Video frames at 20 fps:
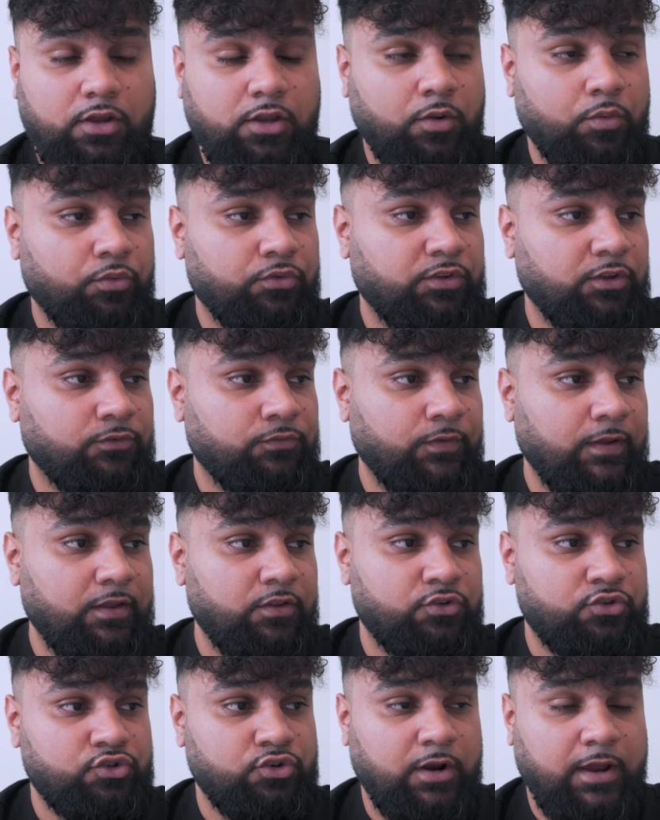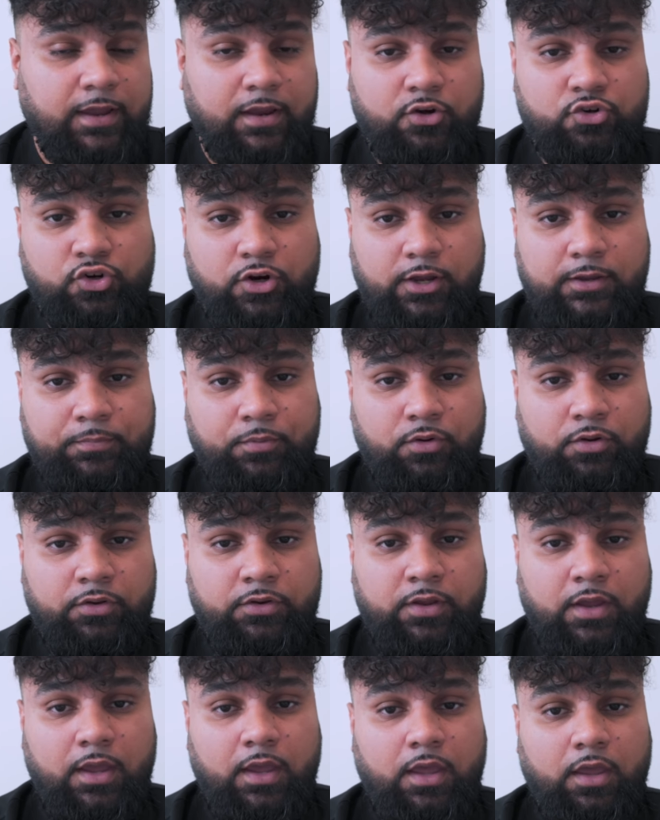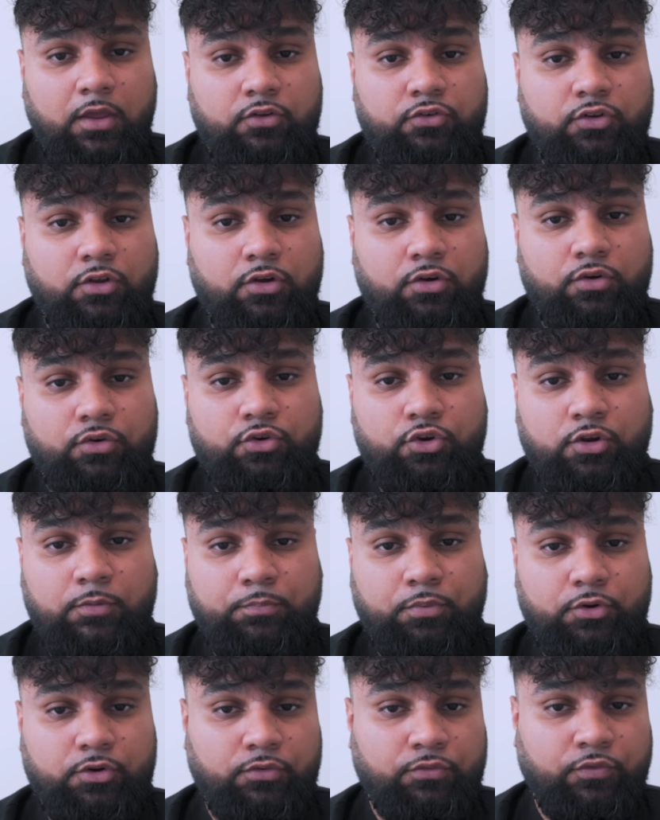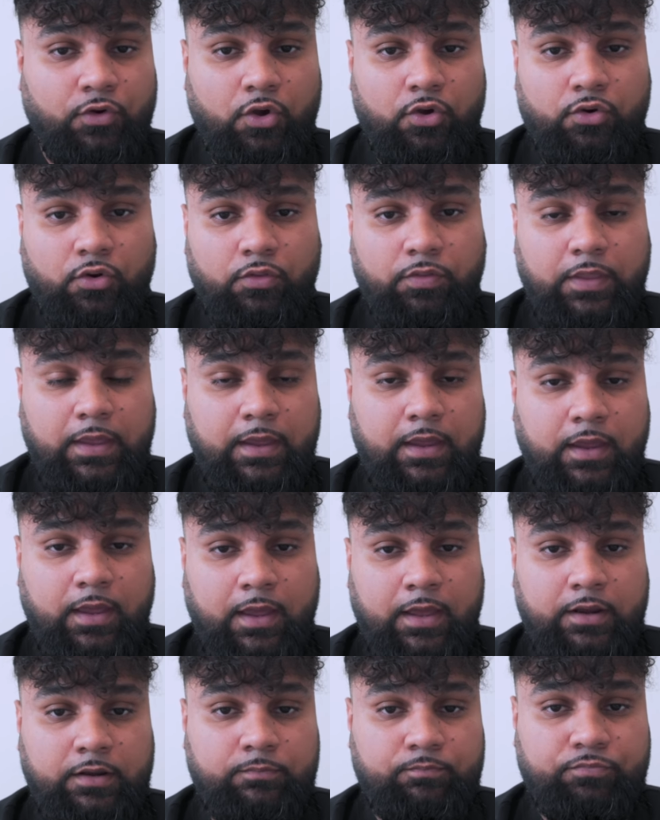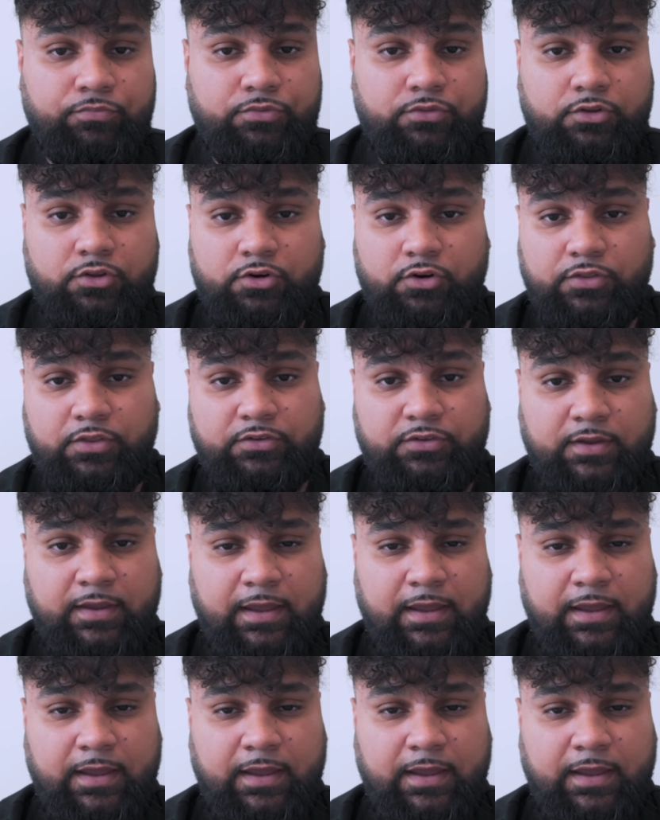it was this face track tripod. So you can put your phone on there and, there's a